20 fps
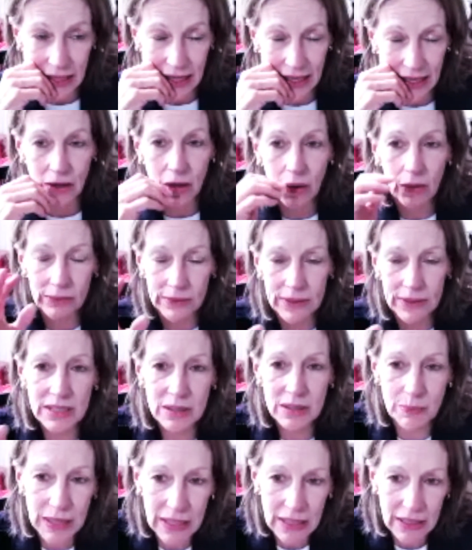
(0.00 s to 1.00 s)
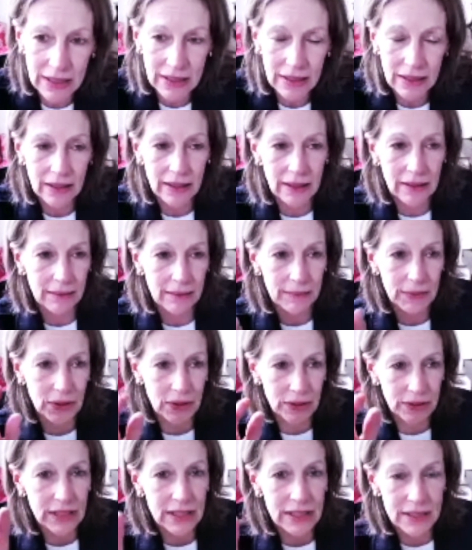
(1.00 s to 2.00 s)
I only speak mm-hmm. um,
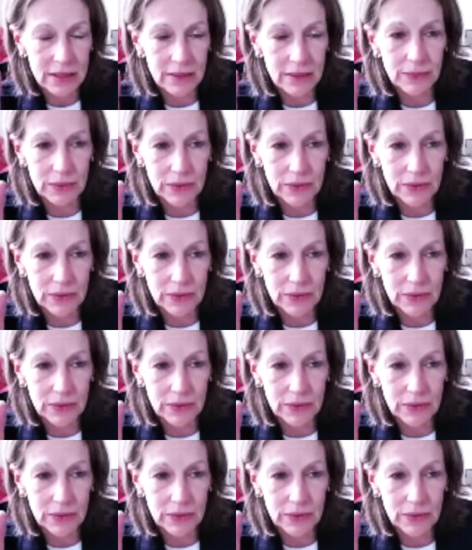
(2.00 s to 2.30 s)
good things.